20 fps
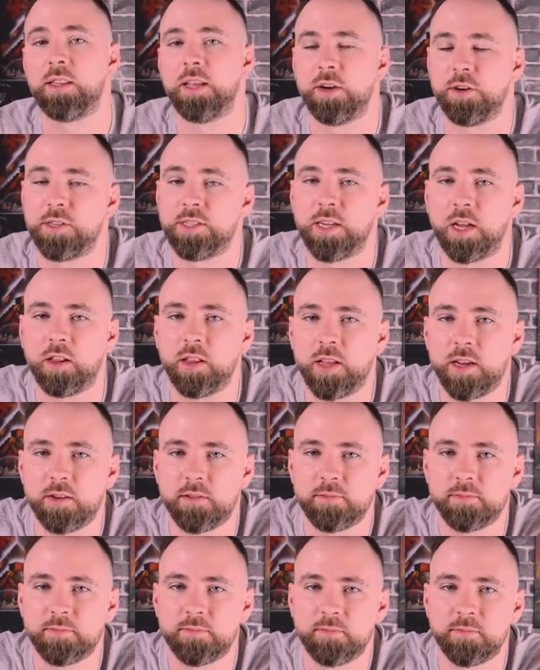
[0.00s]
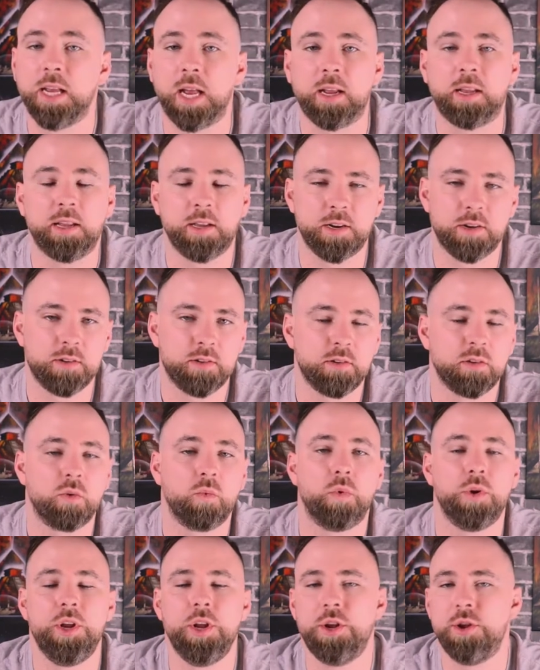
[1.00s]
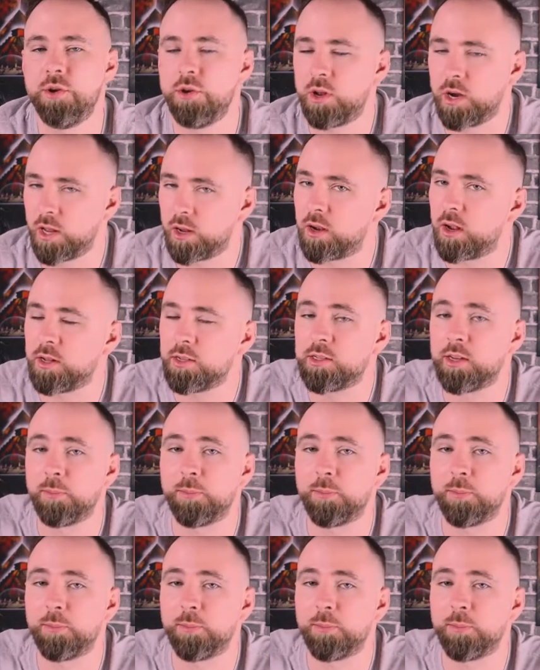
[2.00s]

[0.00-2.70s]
that they're selling. Second, when you do click on